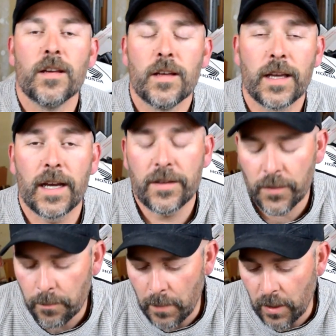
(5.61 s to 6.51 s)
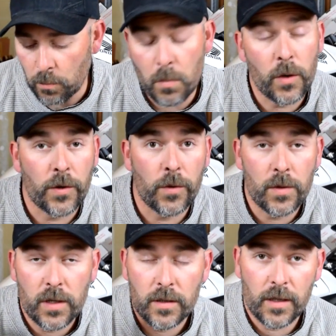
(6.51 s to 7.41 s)
Hey guys,
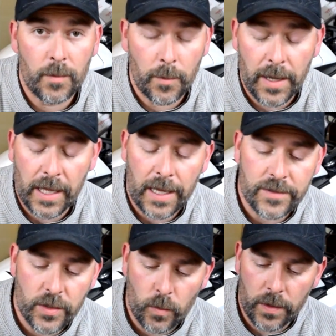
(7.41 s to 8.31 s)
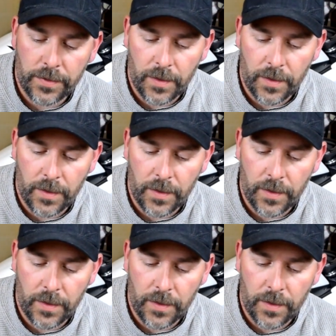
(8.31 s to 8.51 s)
MtnMoto coming back at you with